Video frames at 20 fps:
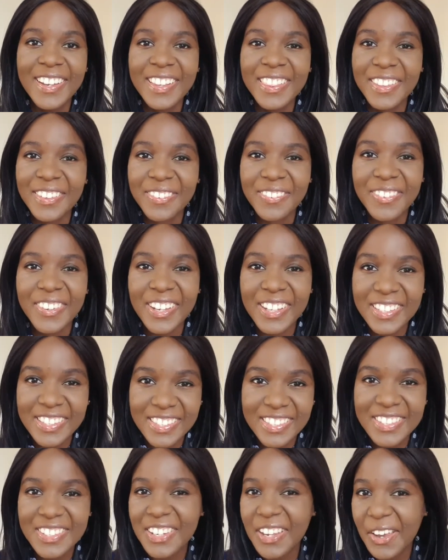the first
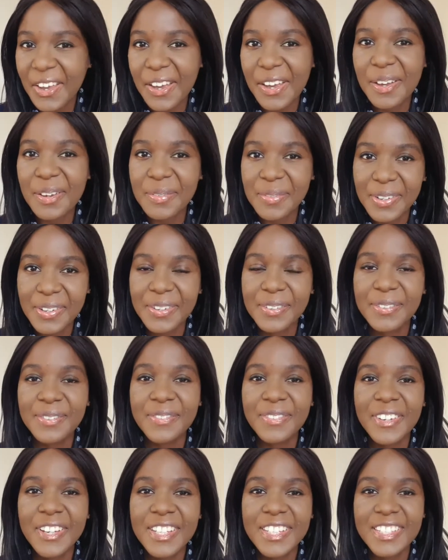term of
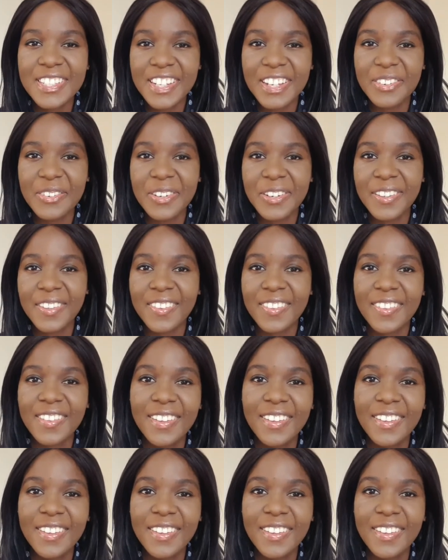first year was.